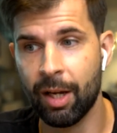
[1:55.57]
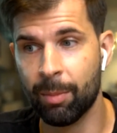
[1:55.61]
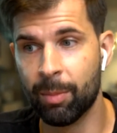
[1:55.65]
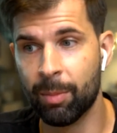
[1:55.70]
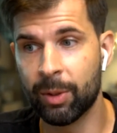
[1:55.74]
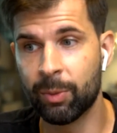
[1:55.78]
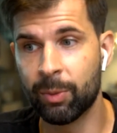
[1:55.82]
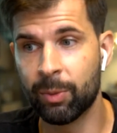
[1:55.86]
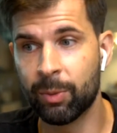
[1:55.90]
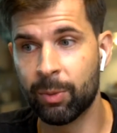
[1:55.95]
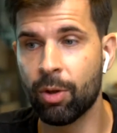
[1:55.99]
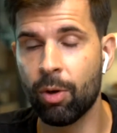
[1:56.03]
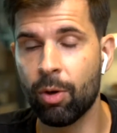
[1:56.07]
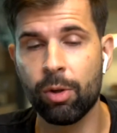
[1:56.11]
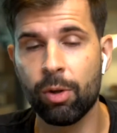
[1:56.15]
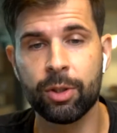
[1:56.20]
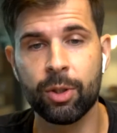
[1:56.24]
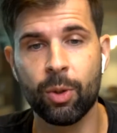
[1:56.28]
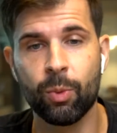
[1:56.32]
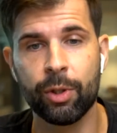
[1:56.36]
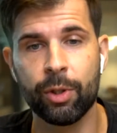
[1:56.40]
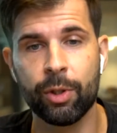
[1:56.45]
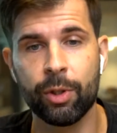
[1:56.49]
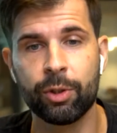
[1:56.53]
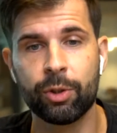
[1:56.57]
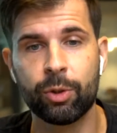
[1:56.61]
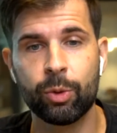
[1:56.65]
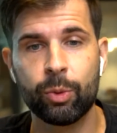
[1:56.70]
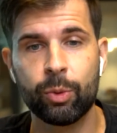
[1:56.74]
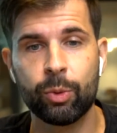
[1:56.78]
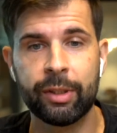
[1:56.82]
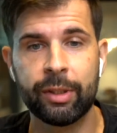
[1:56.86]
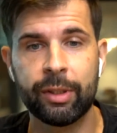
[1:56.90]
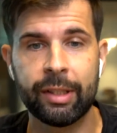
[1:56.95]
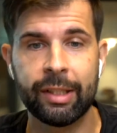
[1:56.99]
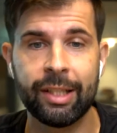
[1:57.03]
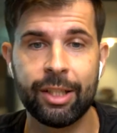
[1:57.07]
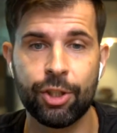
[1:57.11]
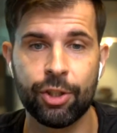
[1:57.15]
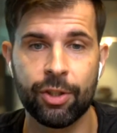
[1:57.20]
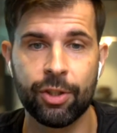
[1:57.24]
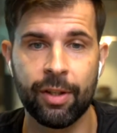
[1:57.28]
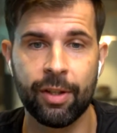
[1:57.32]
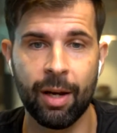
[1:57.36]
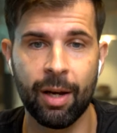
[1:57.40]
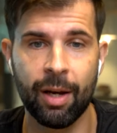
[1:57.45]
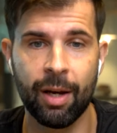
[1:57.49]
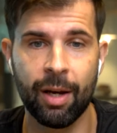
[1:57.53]
but we also want to
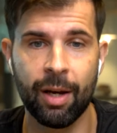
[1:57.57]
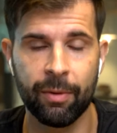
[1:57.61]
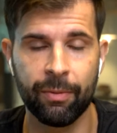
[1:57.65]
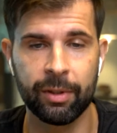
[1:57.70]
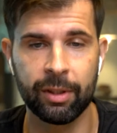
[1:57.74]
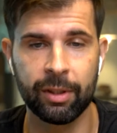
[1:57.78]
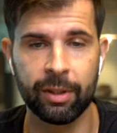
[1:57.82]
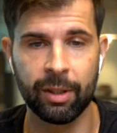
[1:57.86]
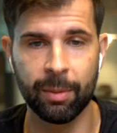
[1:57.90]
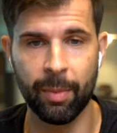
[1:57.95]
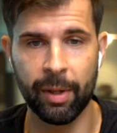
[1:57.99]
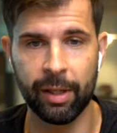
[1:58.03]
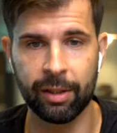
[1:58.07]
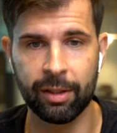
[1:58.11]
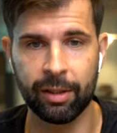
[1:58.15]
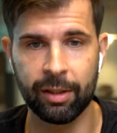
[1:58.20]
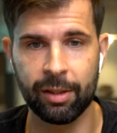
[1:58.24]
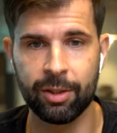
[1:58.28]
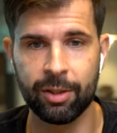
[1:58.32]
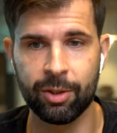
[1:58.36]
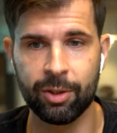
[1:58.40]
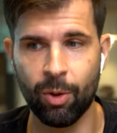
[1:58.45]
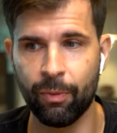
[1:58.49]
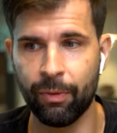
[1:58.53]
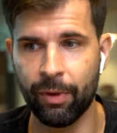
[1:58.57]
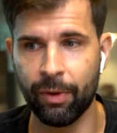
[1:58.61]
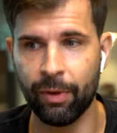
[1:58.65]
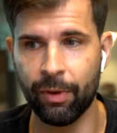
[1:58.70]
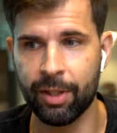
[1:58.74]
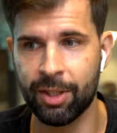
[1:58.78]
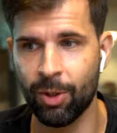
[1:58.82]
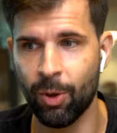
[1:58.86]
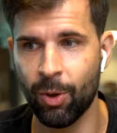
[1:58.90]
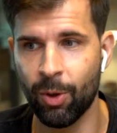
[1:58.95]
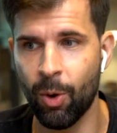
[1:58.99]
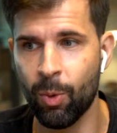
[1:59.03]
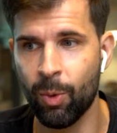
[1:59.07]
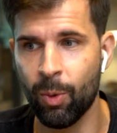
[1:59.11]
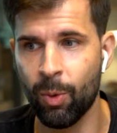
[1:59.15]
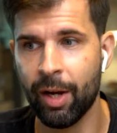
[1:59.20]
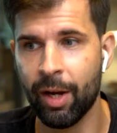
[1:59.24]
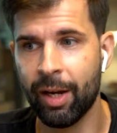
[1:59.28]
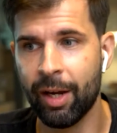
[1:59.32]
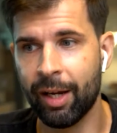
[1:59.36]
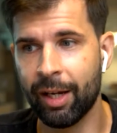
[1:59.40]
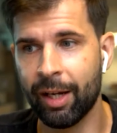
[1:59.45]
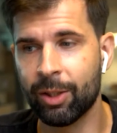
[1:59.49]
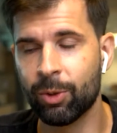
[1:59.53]
teach them the fundamentals of SEO,
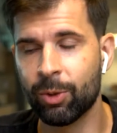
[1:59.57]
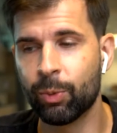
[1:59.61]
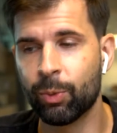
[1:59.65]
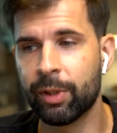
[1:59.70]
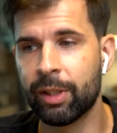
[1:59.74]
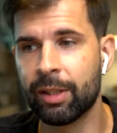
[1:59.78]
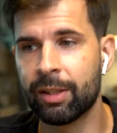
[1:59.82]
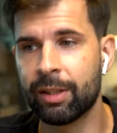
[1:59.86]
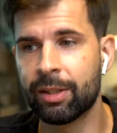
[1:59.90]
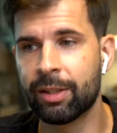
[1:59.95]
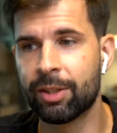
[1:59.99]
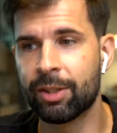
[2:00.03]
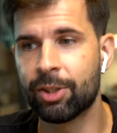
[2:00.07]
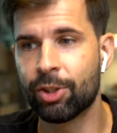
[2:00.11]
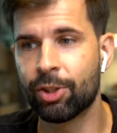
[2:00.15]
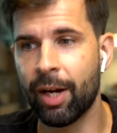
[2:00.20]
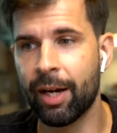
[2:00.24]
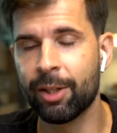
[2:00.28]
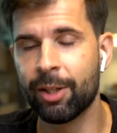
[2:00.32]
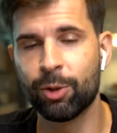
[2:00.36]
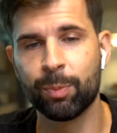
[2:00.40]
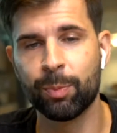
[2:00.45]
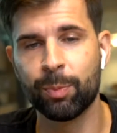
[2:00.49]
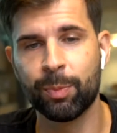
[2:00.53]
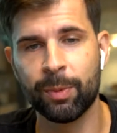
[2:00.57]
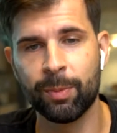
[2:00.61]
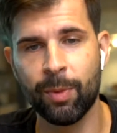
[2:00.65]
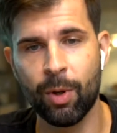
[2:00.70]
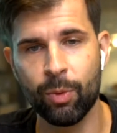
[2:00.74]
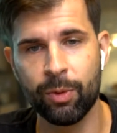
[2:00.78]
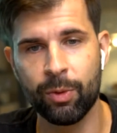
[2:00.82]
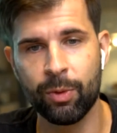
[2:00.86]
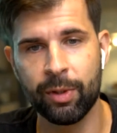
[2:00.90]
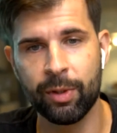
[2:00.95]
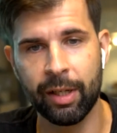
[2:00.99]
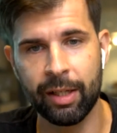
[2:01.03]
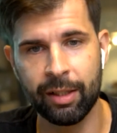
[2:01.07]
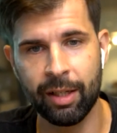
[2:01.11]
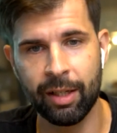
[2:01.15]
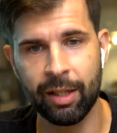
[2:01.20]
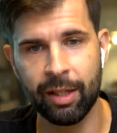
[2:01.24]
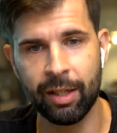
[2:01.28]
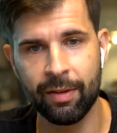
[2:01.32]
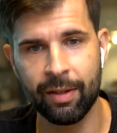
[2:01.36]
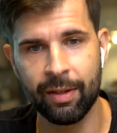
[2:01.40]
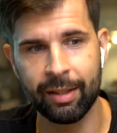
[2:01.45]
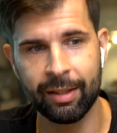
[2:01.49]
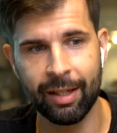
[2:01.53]
and we try to promote the
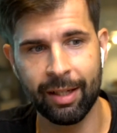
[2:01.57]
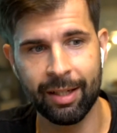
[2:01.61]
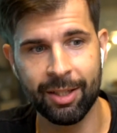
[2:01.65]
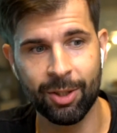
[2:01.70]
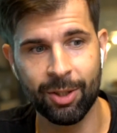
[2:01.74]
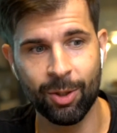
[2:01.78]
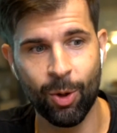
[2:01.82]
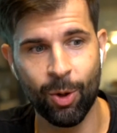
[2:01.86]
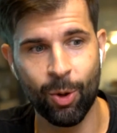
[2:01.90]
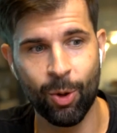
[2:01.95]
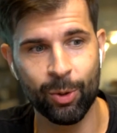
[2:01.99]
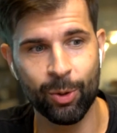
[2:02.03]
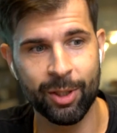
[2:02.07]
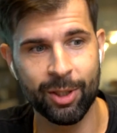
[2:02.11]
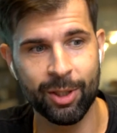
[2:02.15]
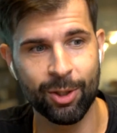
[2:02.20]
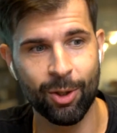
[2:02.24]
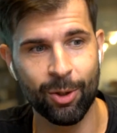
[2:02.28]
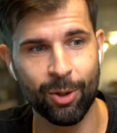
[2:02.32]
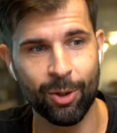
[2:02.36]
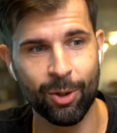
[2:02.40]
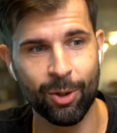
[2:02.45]
idea that SEO is not